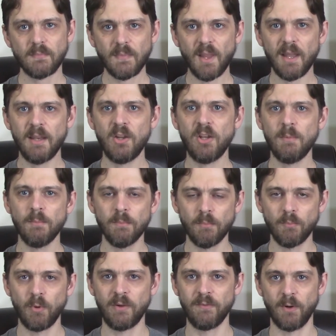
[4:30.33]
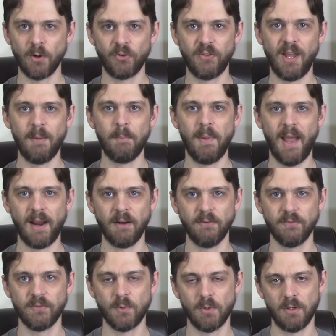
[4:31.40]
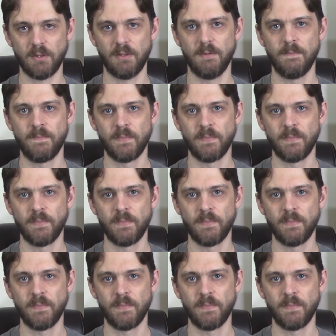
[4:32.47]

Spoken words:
And you can reverse that back and forth,